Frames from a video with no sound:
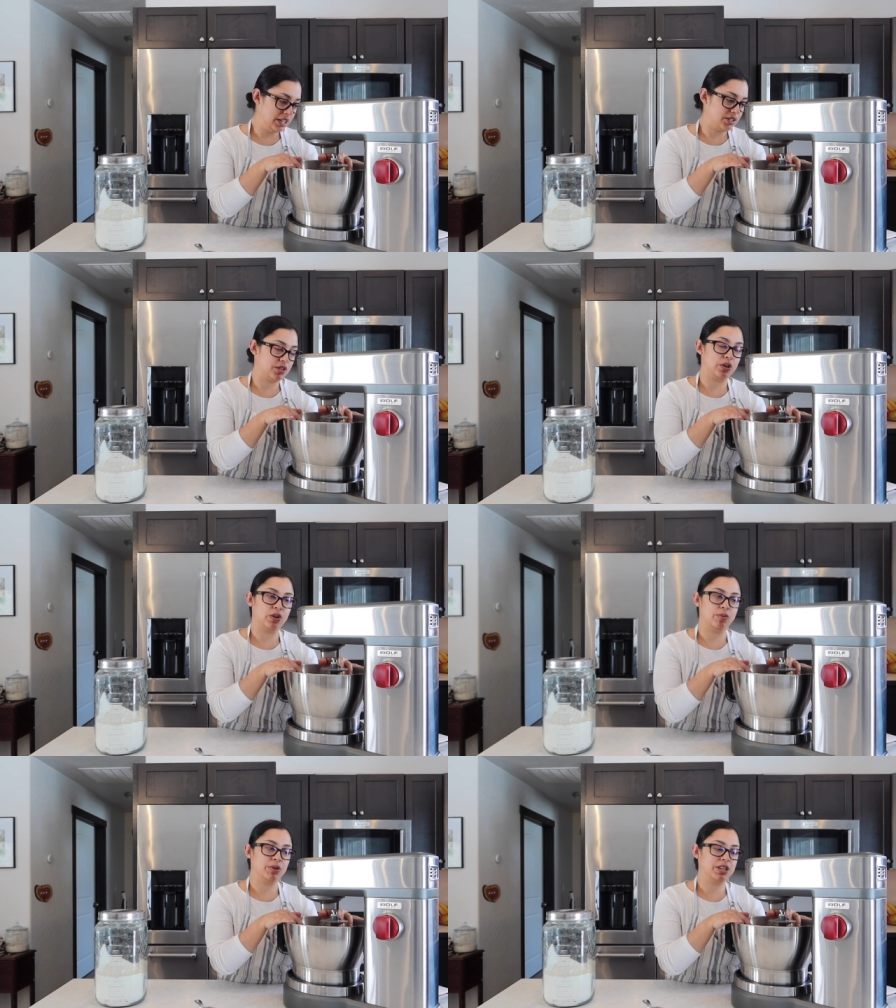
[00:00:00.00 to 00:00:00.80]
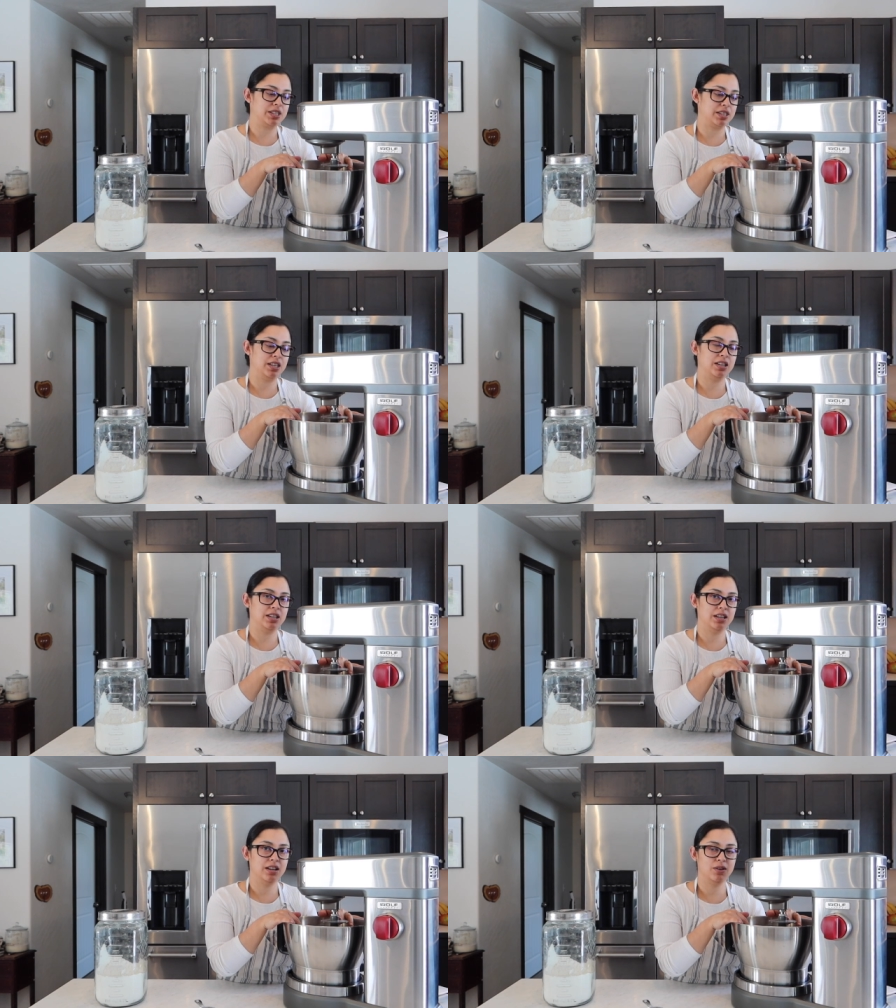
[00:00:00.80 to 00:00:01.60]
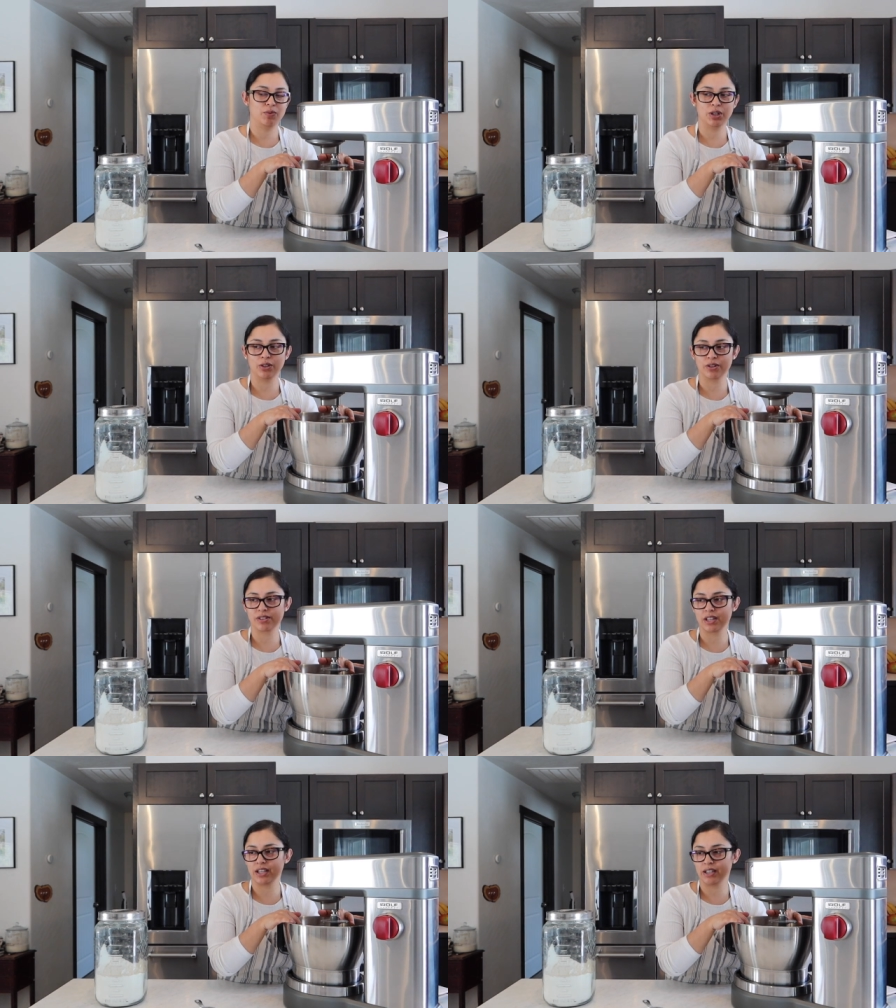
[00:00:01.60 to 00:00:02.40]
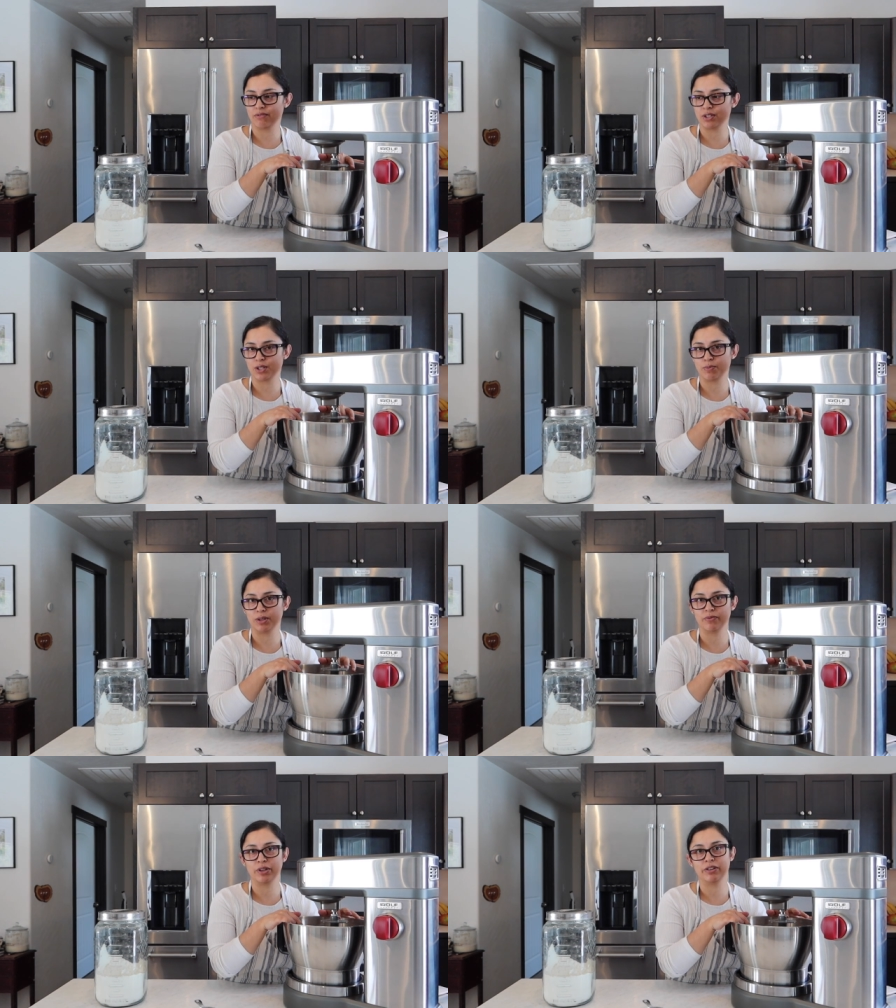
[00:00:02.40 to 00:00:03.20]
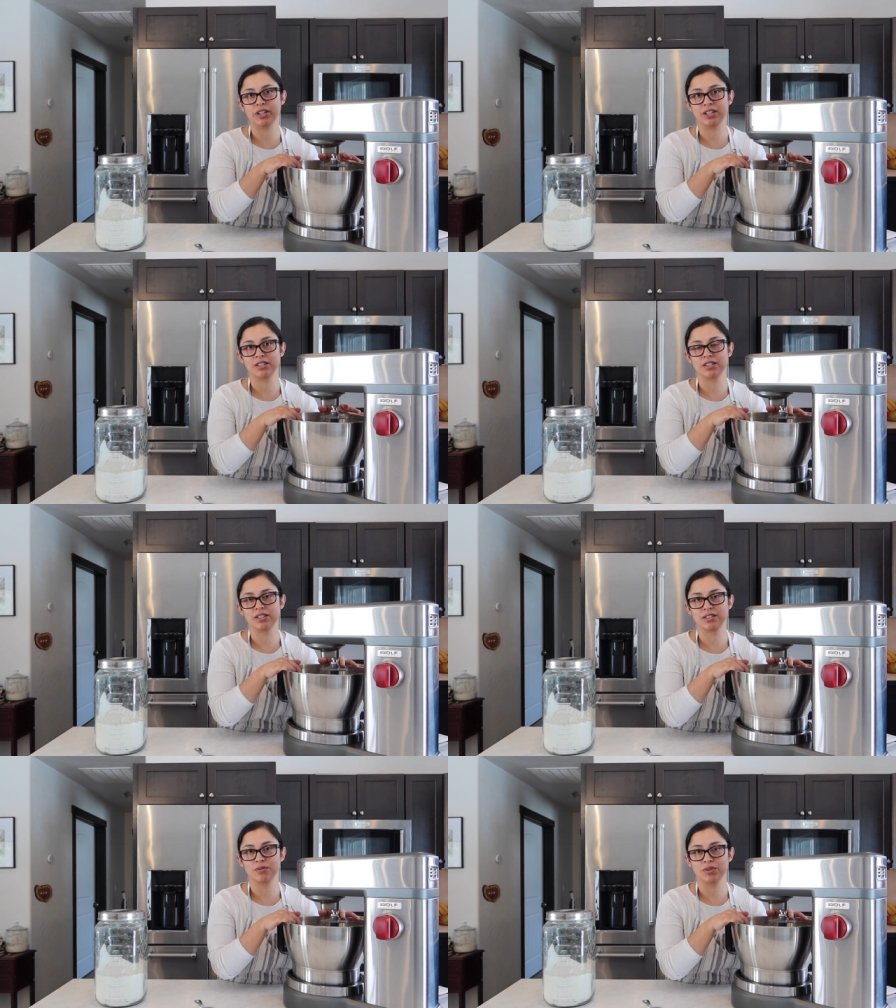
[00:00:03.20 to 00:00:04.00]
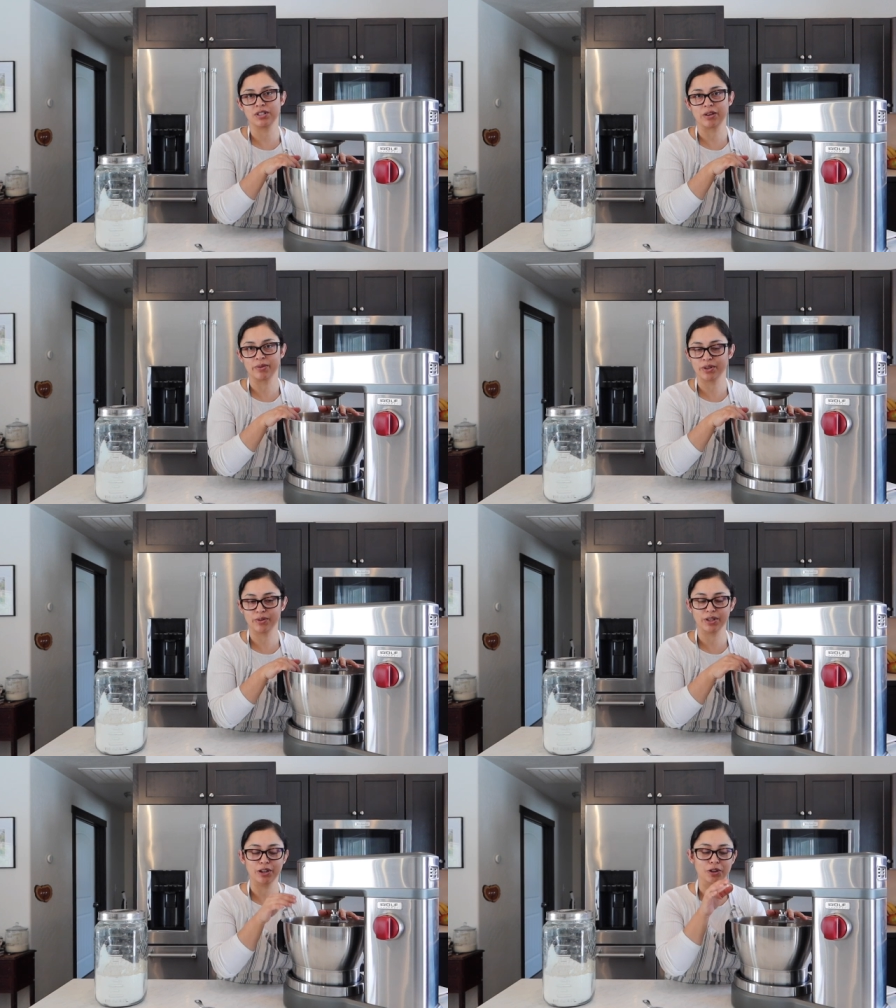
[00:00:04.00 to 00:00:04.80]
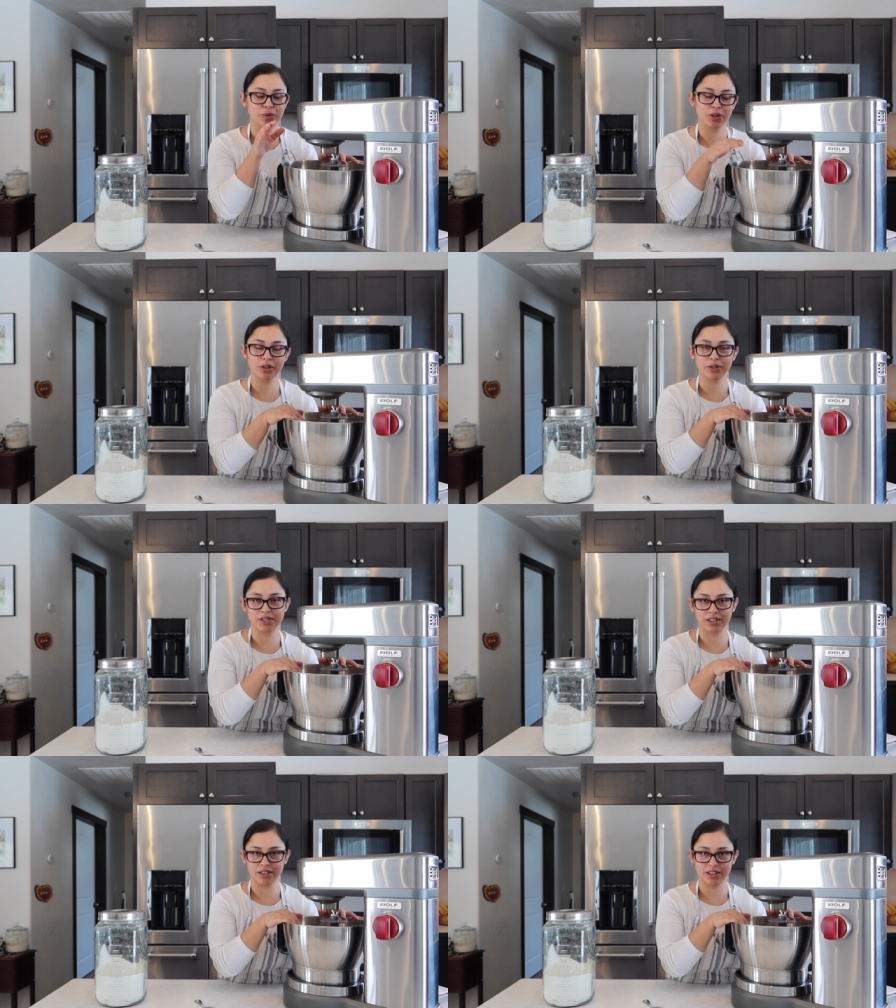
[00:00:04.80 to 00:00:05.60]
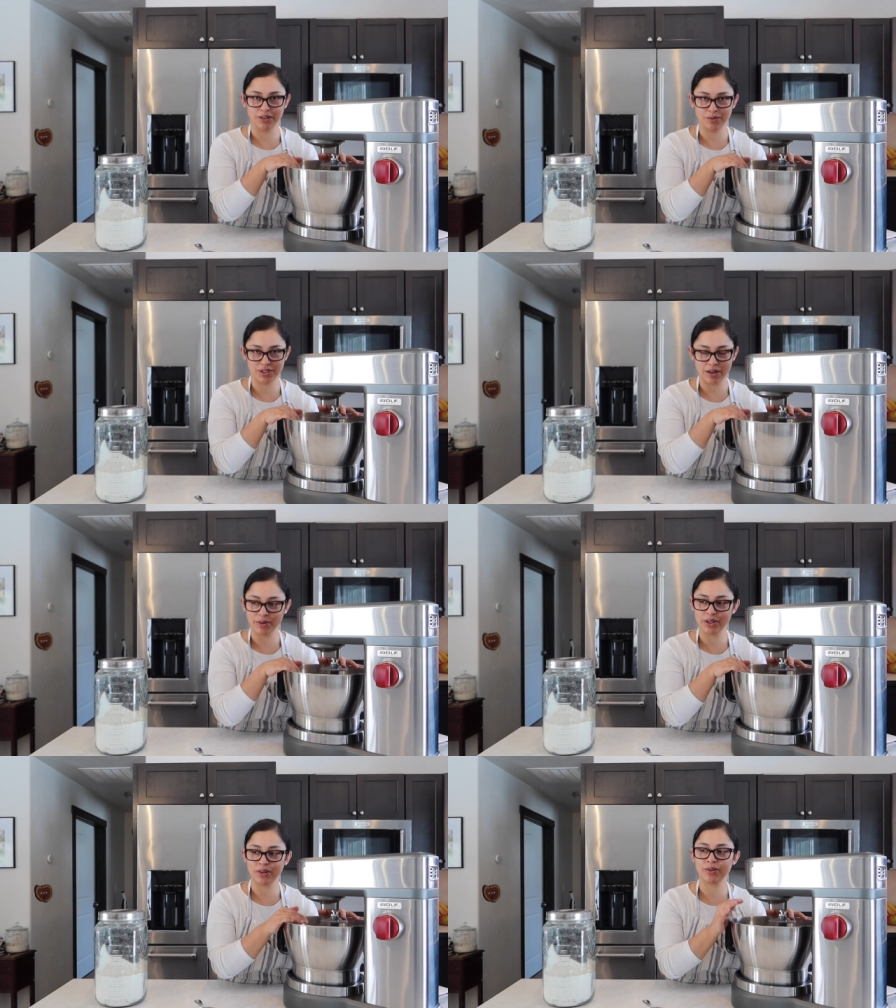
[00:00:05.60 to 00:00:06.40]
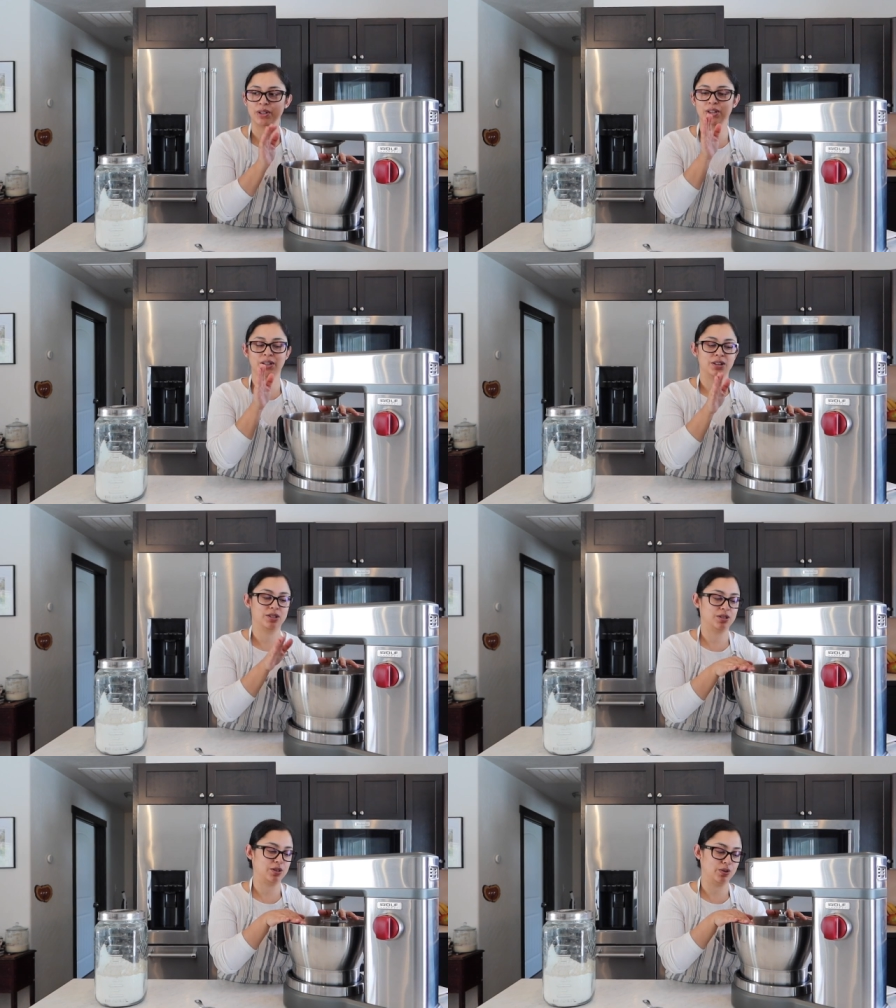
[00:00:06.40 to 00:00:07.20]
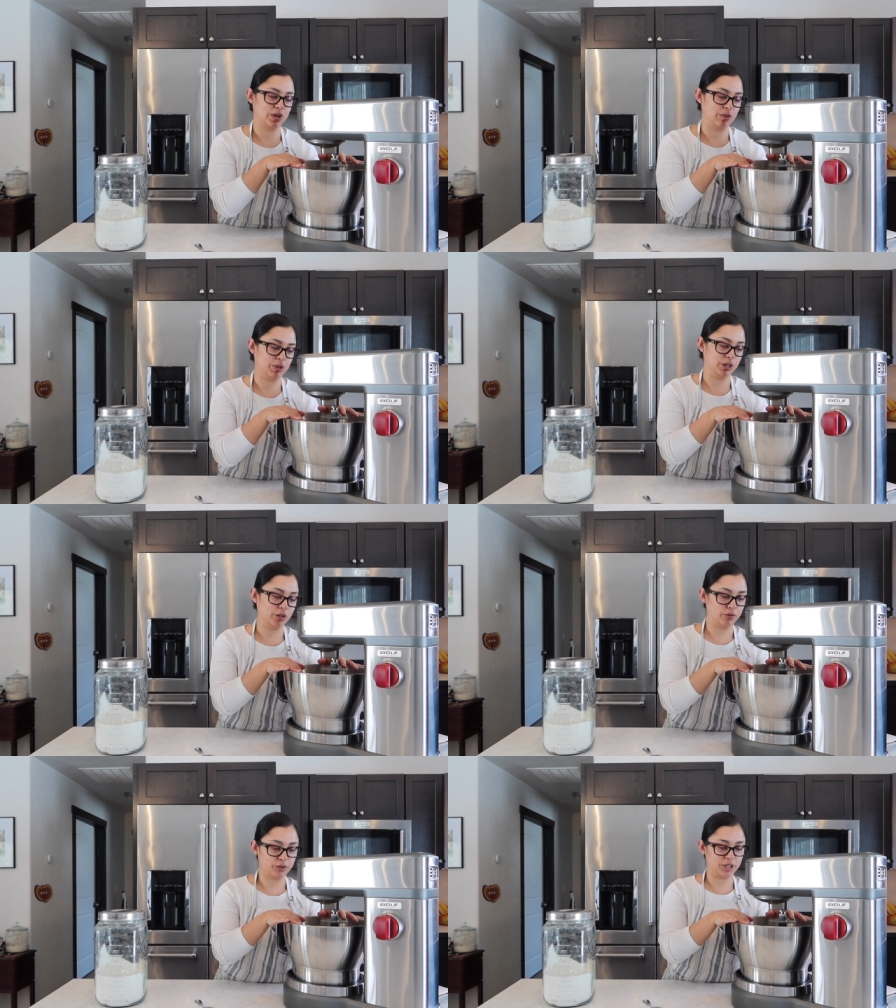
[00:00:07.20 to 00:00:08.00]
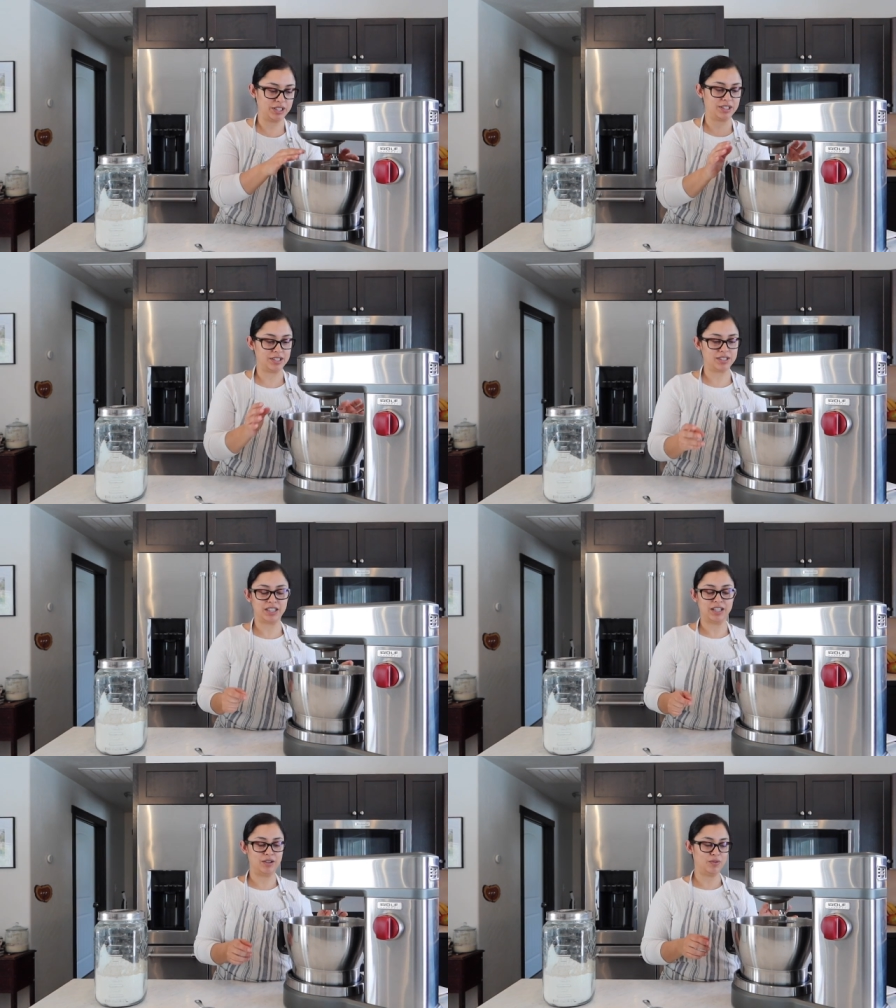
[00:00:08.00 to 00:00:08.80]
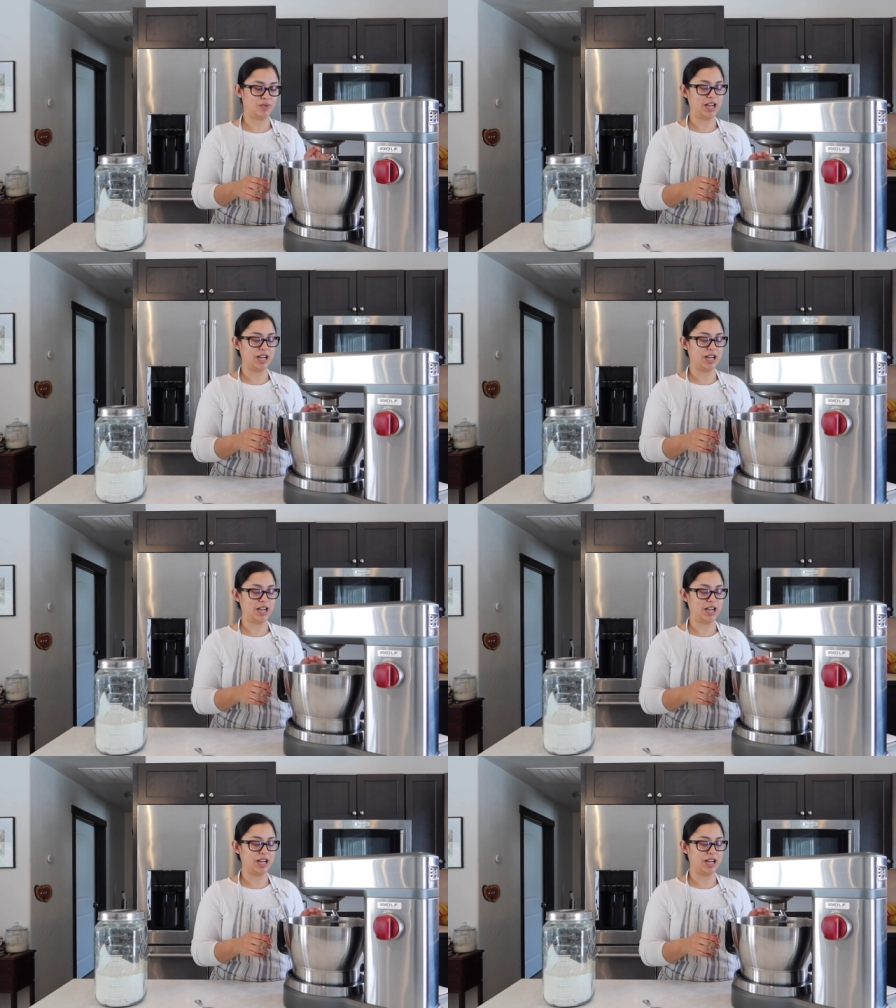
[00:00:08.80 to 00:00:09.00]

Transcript: So I'm gonna see what it looks like. I've just been very consistent with sourdough and I know what it looks like in here with sourdough. So I'm gonna go for it and see what